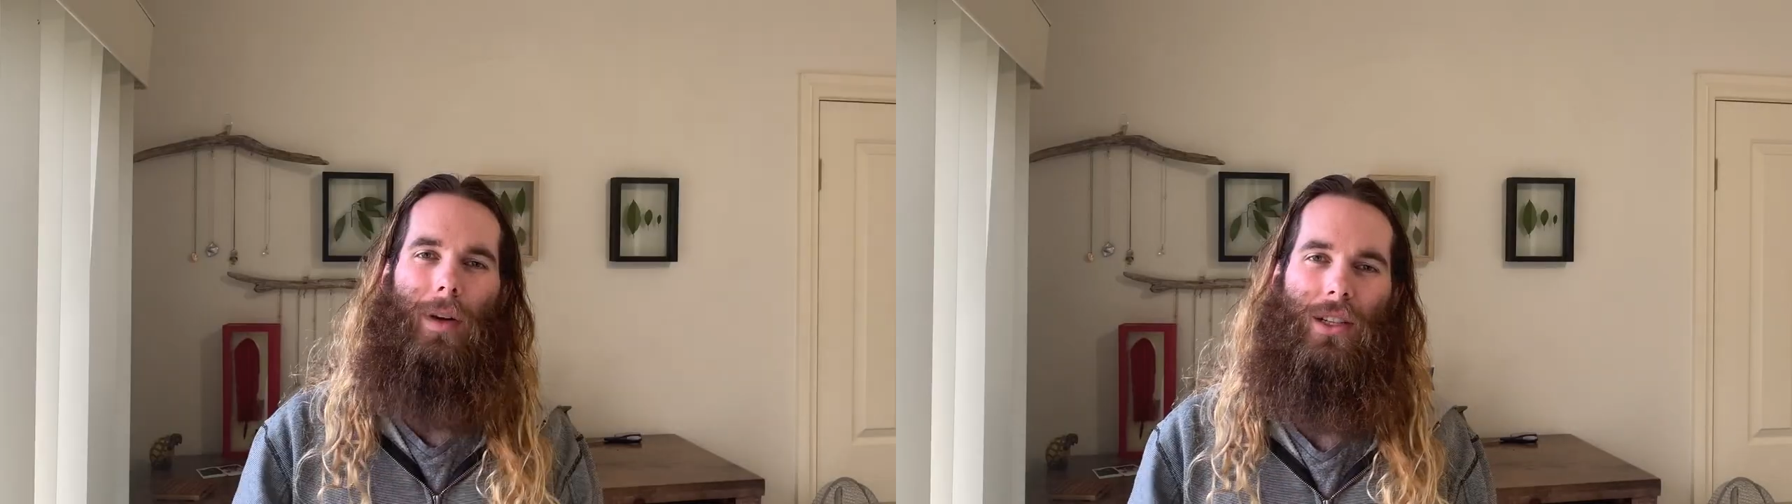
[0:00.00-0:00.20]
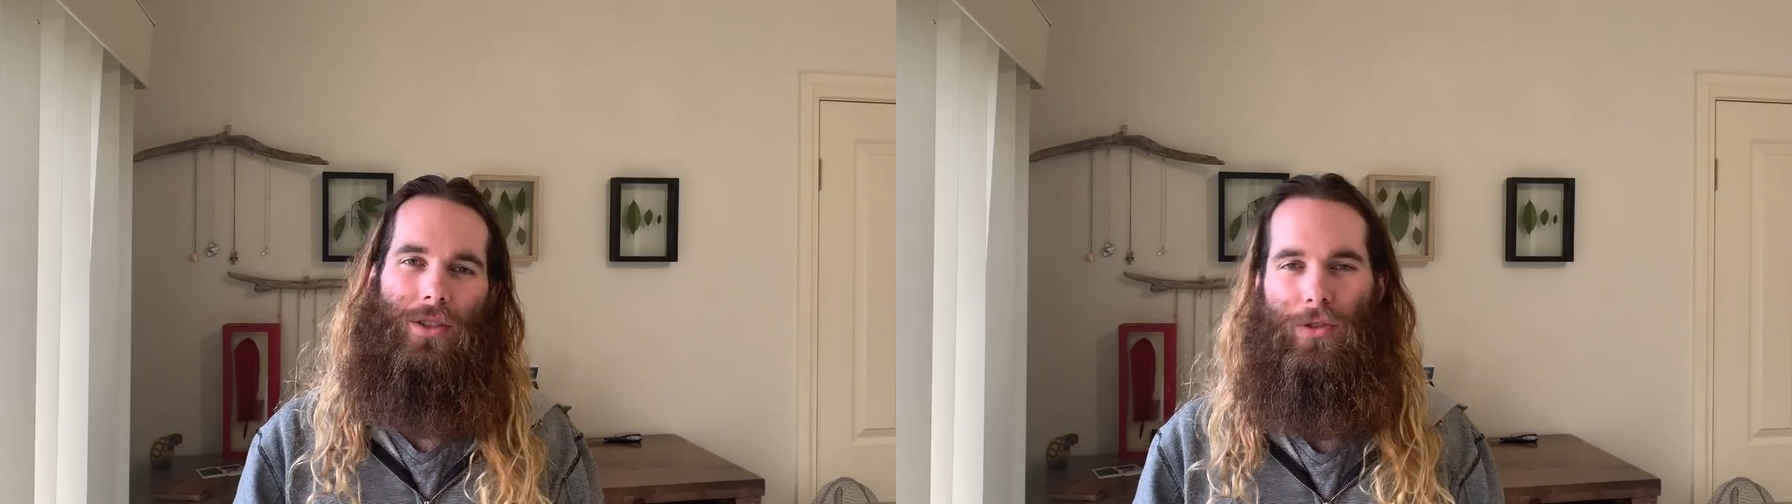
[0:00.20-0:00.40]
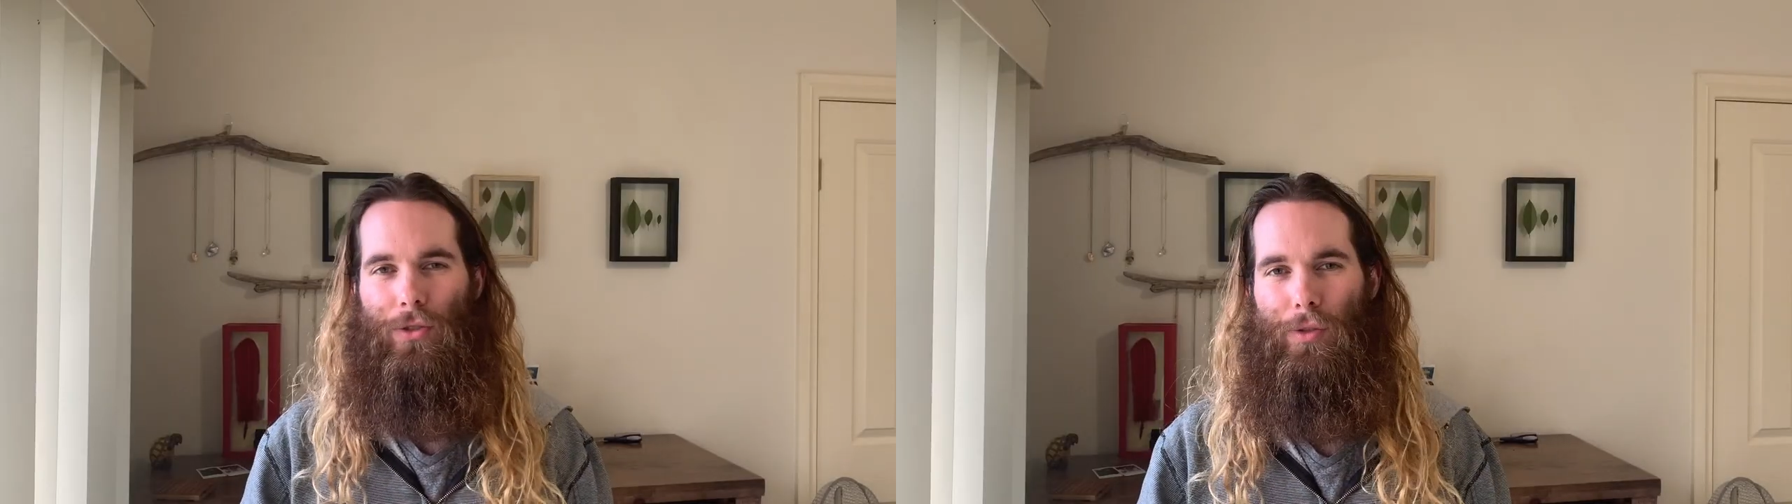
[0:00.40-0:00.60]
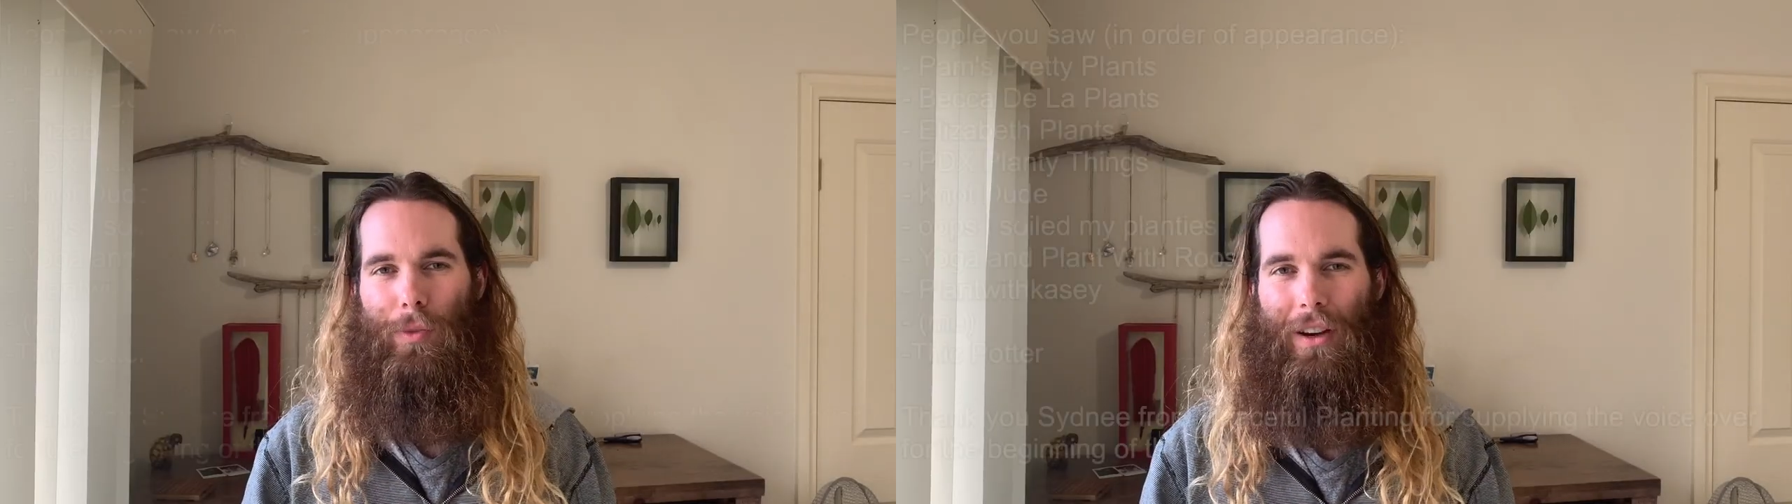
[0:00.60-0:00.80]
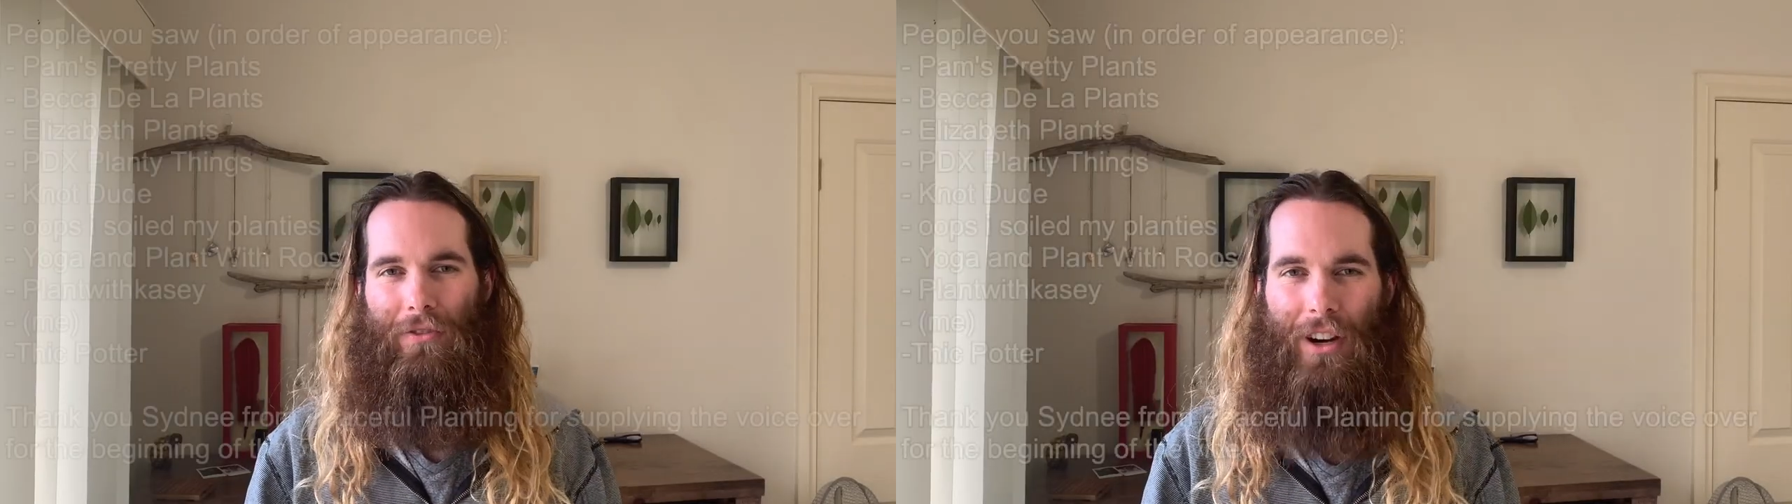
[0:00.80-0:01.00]
much to
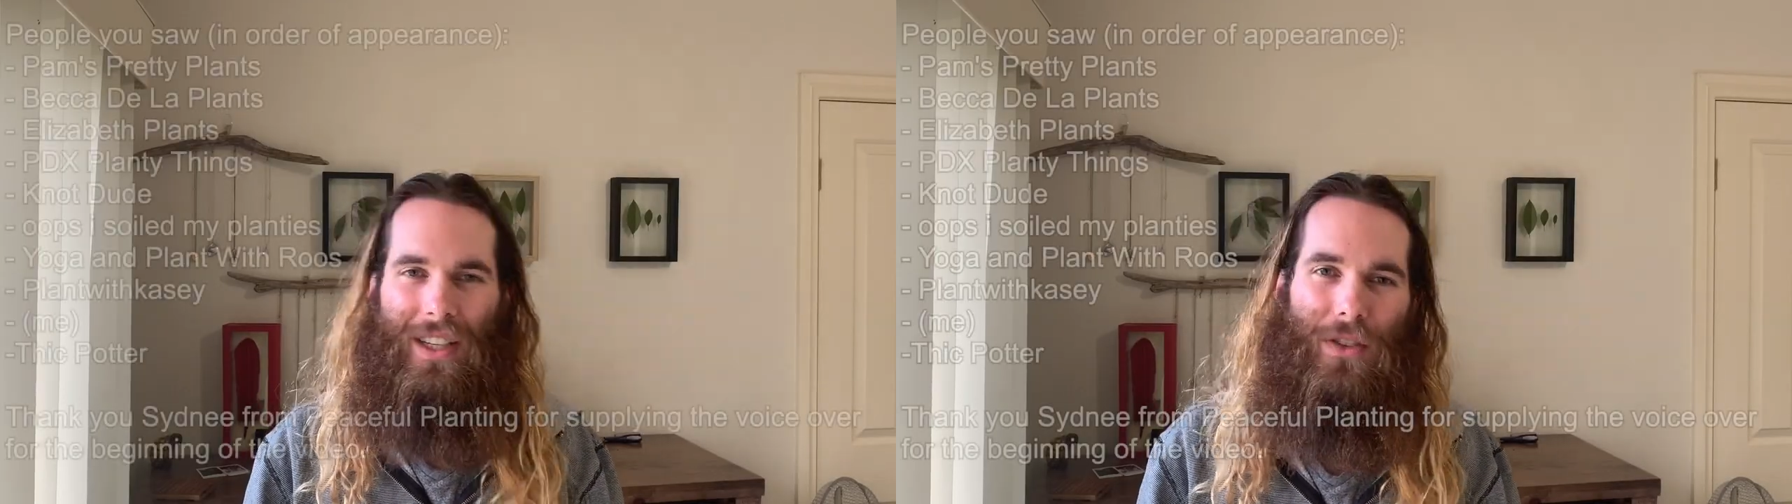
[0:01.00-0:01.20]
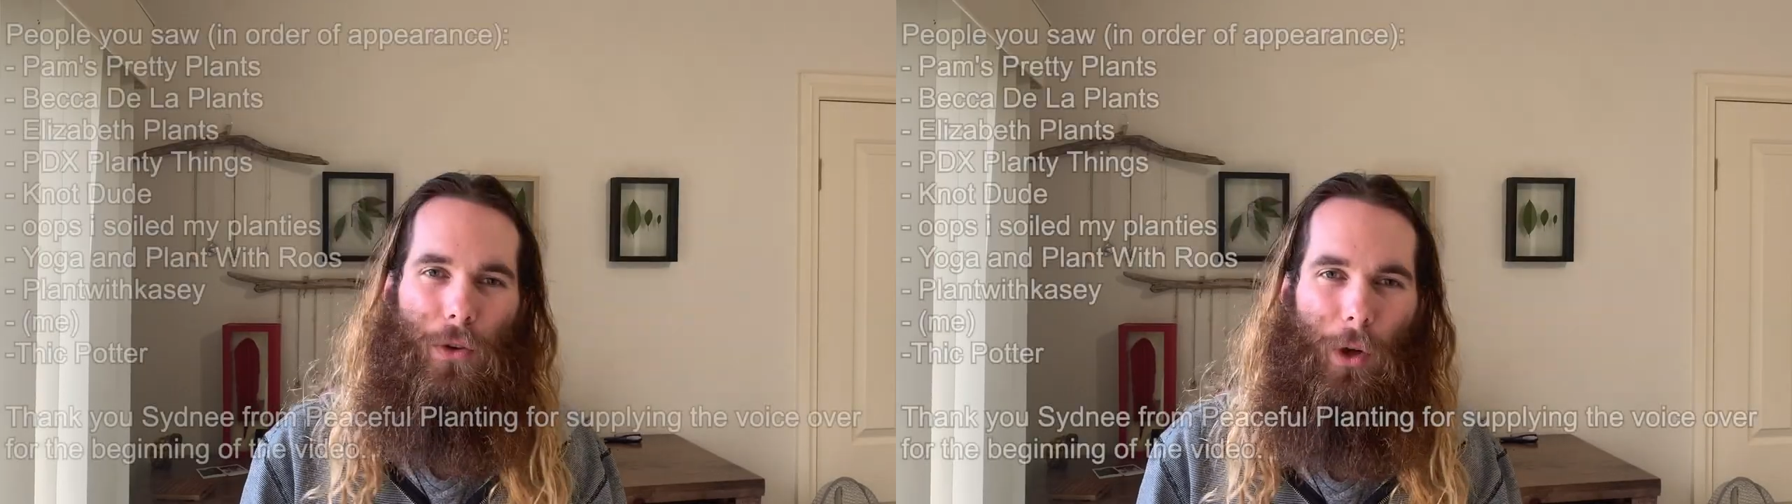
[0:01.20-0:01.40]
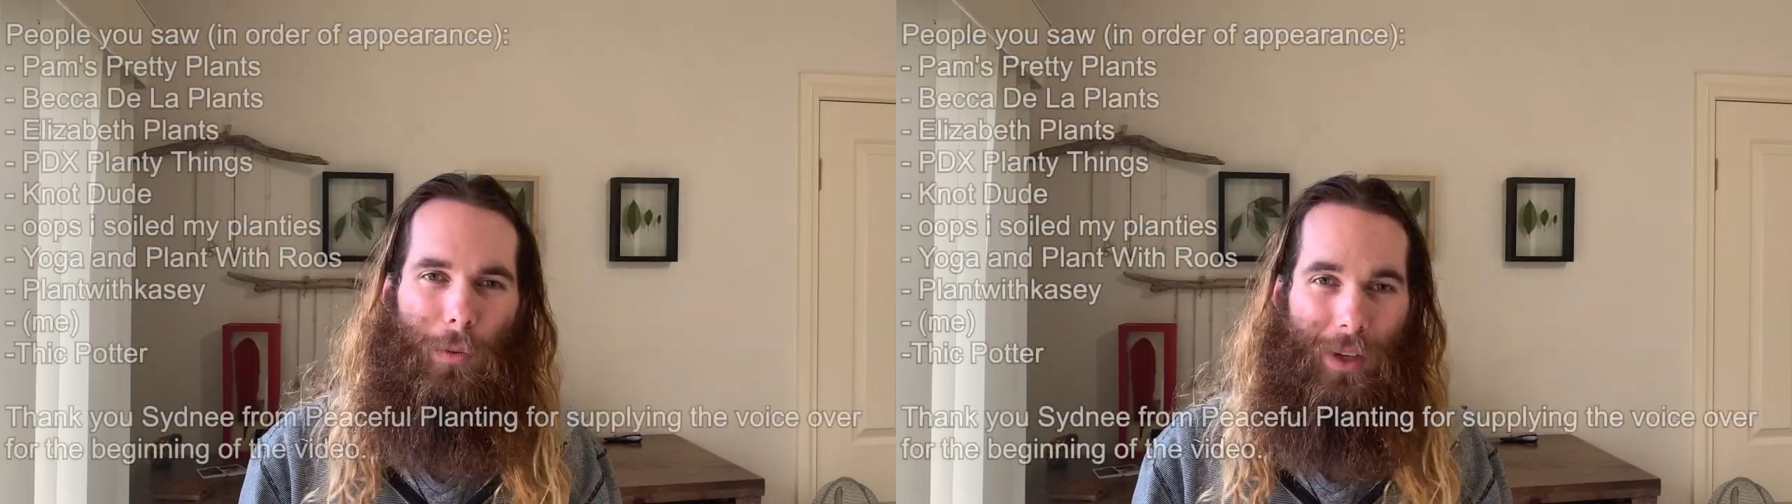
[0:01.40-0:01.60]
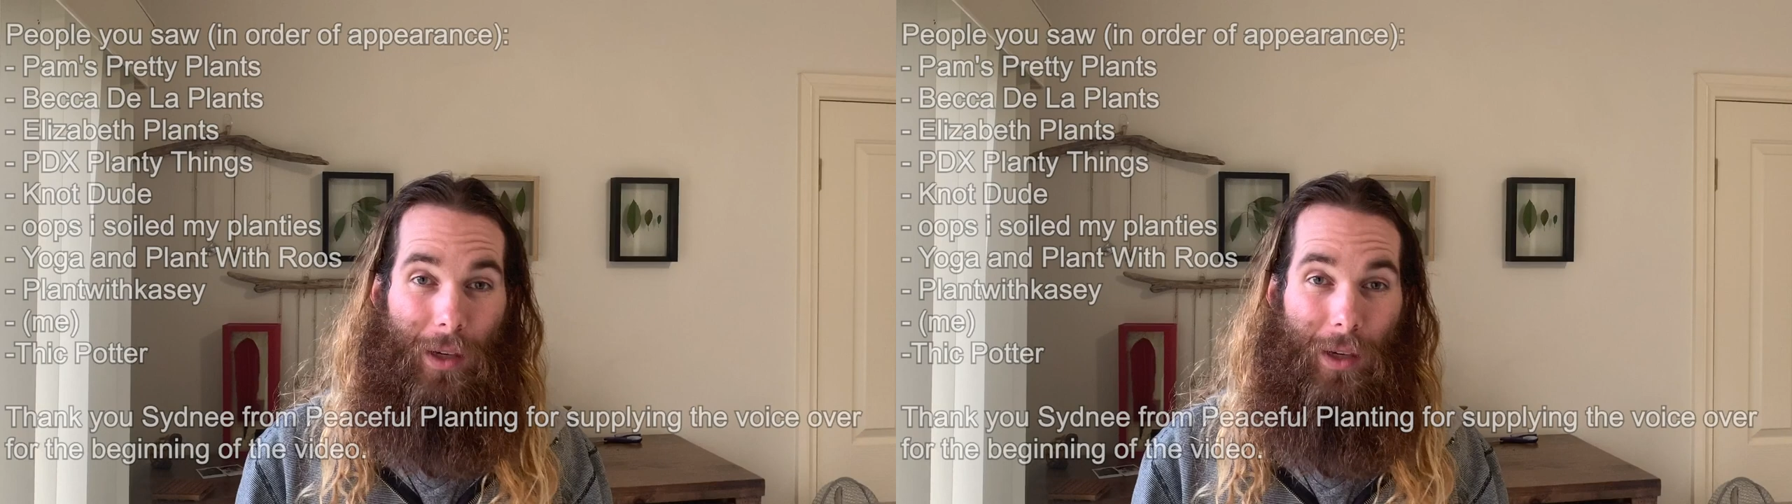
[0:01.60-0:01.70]
my friends who helped me